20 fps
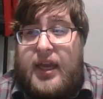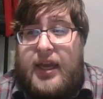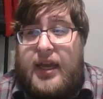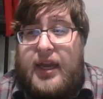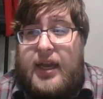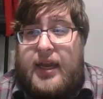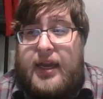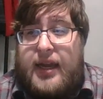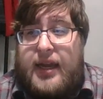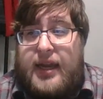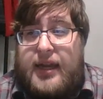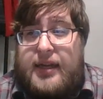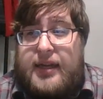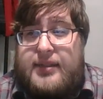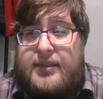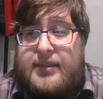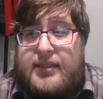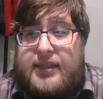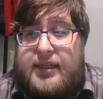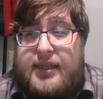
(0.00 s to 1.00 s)

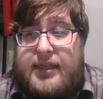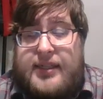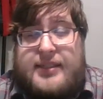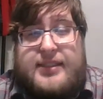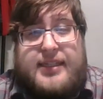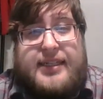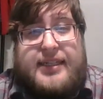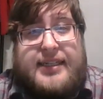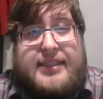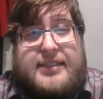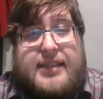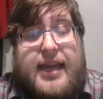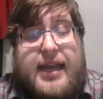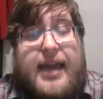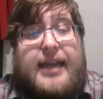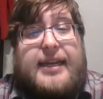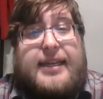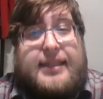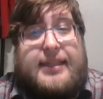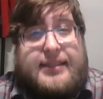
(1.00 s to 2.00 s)
and he's in his
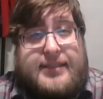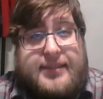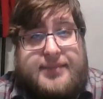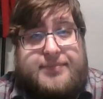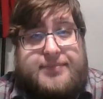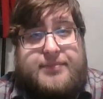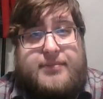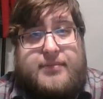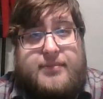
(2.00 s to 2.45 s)
90s.